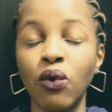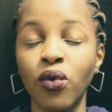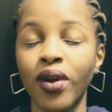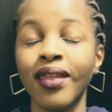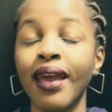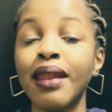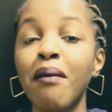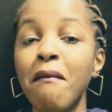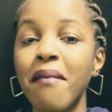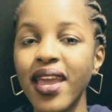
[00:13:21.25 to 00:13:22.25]
or rather an
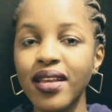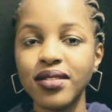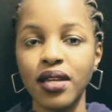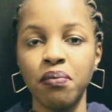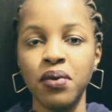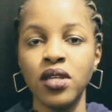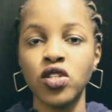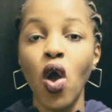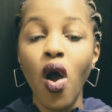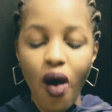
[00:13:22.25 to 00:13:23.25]
amazing
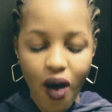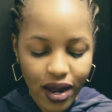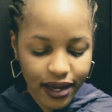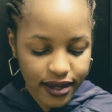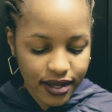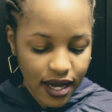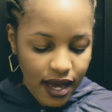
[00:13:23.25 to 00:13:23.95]
piece on it.